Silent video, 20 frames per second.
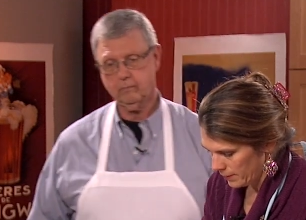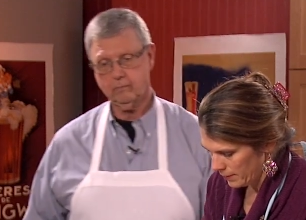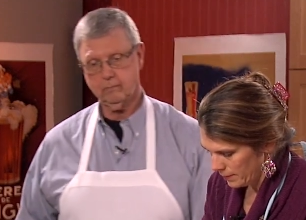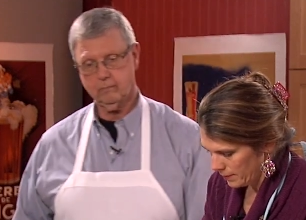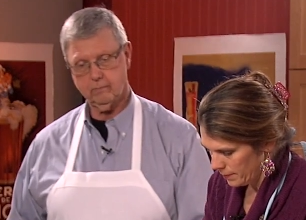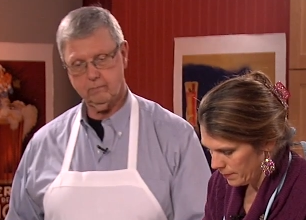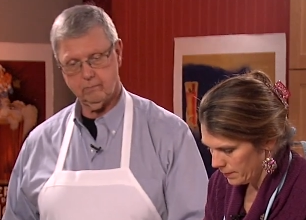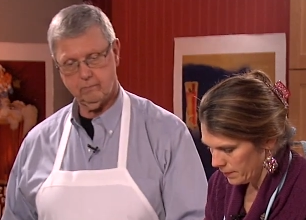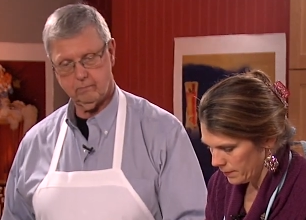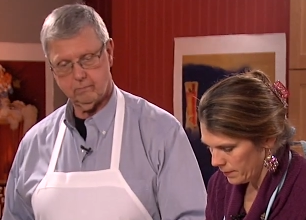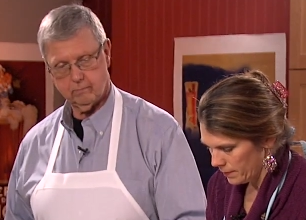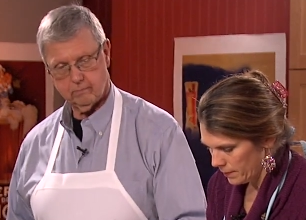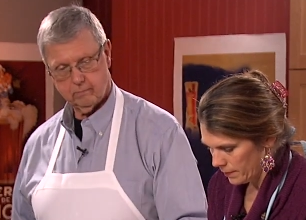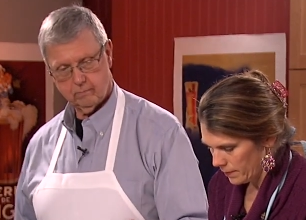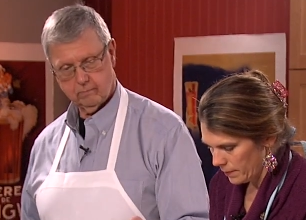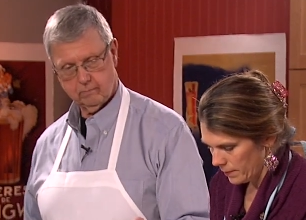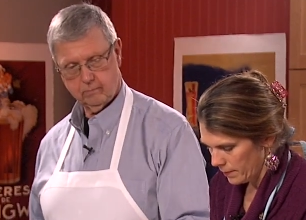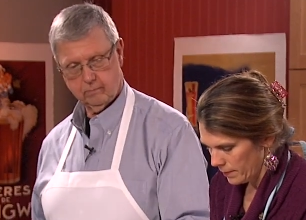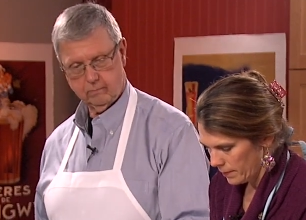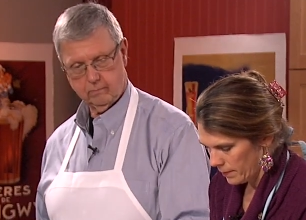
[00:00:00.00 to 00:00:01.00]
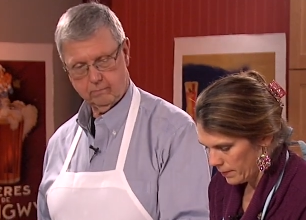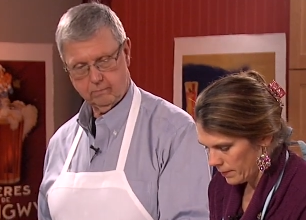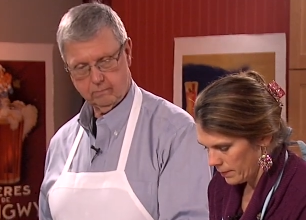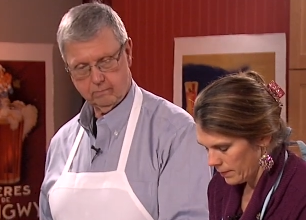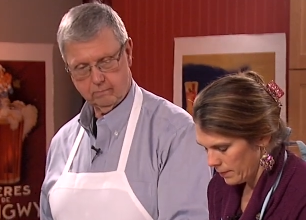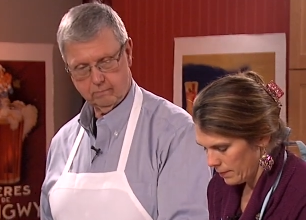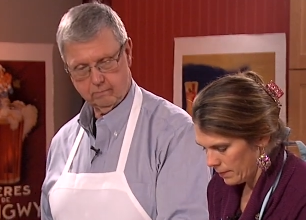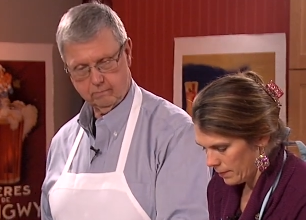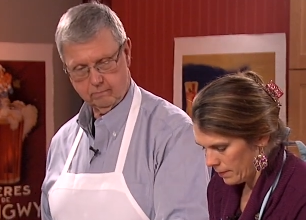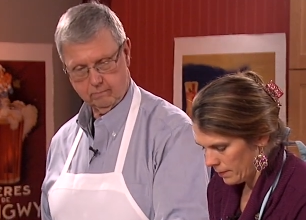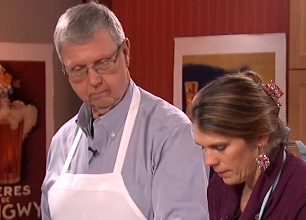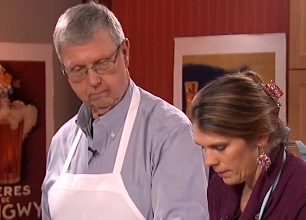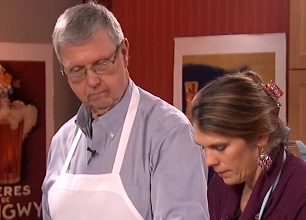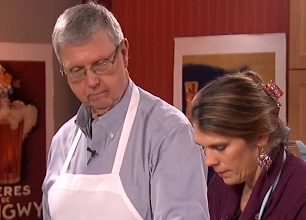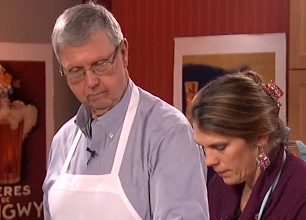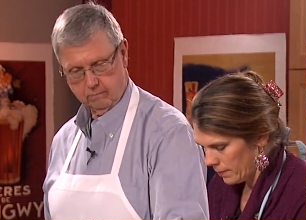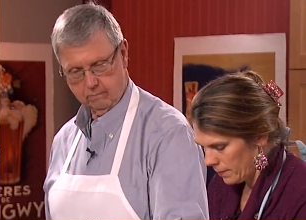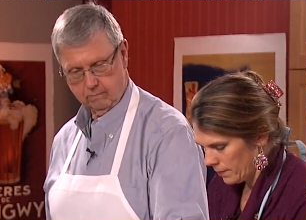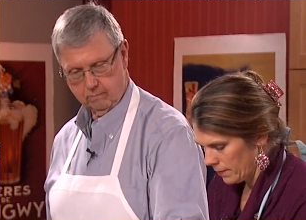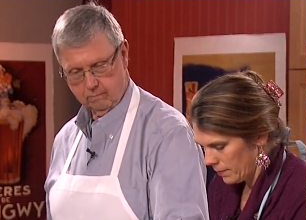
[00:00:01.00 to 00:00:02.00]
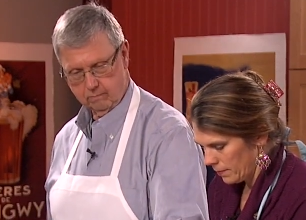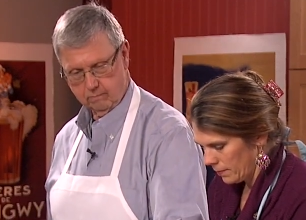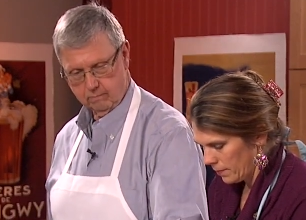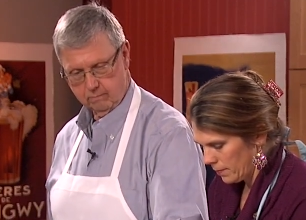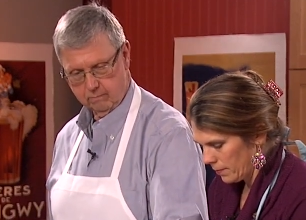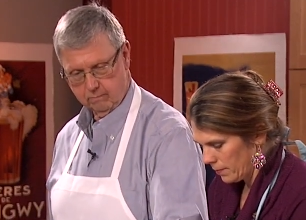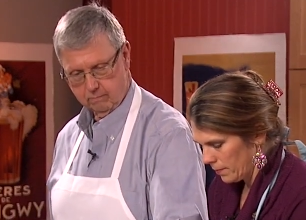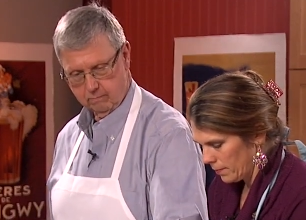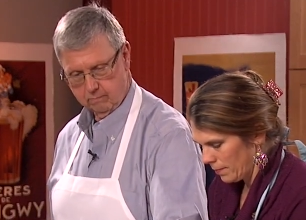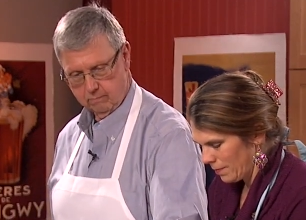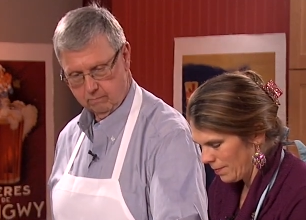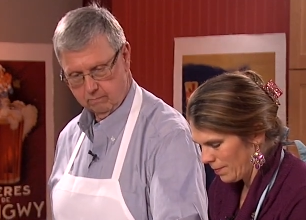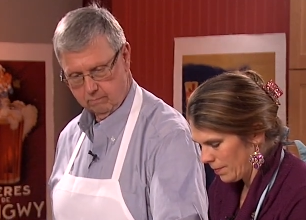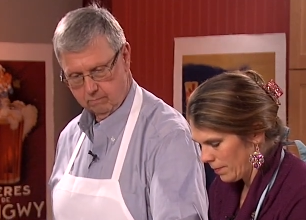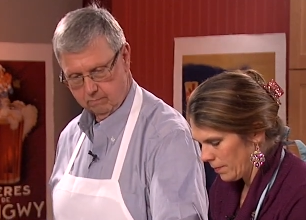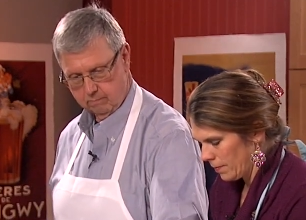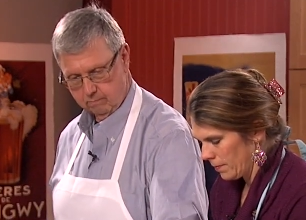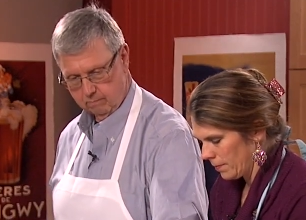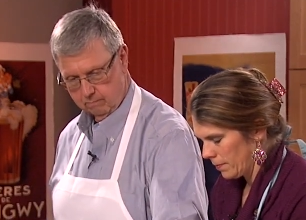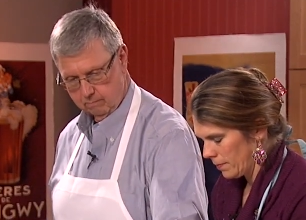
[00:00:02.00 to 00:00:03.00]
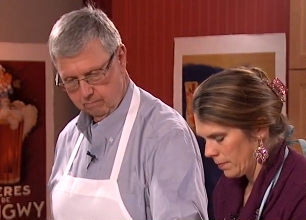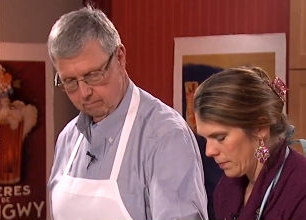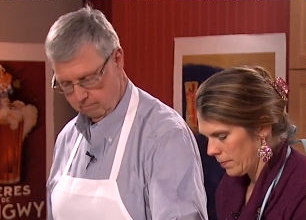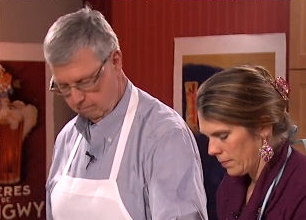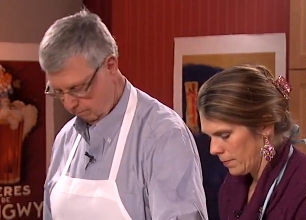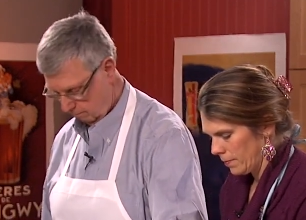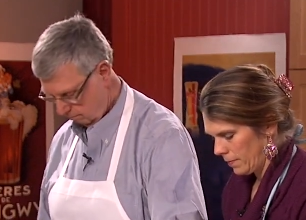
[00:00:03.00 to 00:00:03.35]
Nothing is said.